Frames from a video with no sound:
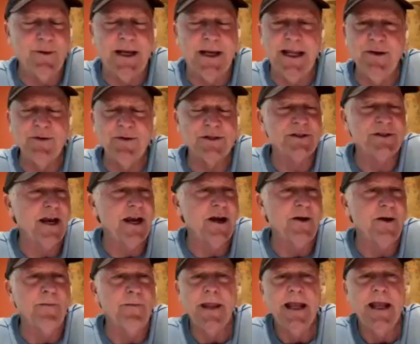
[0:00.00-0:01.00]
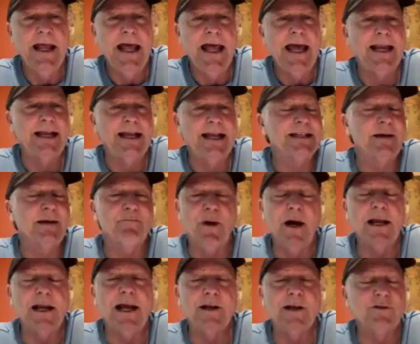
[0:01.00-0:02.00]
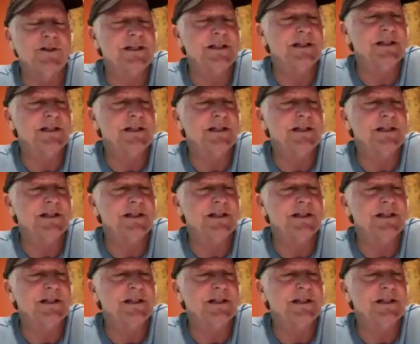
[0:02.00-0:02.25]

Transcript: when he was there. And I said, Bud,